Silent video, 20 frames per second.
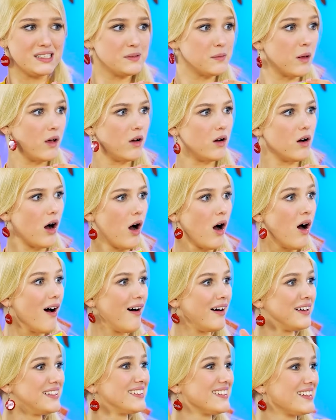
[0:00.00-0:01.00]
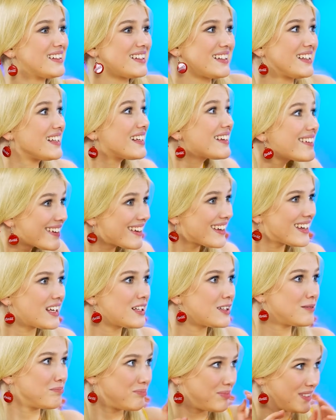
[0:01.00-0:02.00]
jelly bean! You
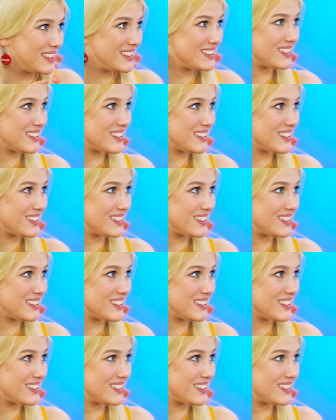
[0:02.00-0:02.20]
want a bite?